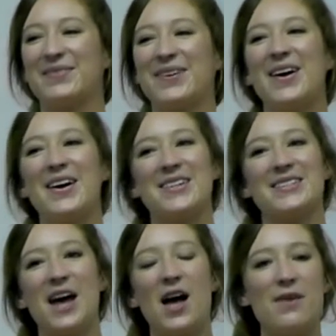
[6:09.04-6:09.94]

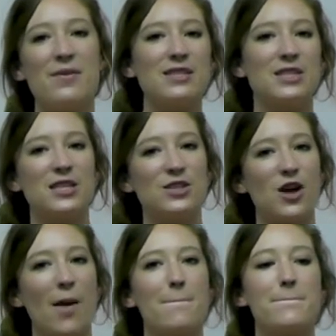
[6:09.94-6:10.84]
first I want you to
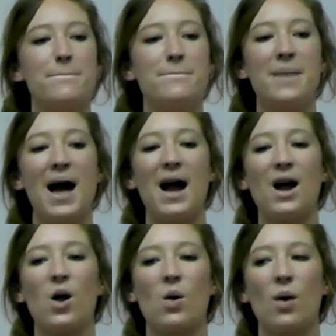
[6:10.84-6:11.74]
jump
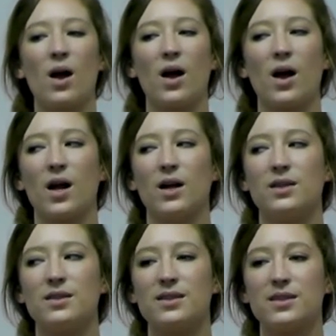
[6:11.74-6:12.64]

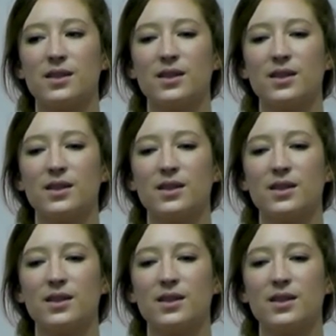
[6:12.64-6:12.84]
backwards.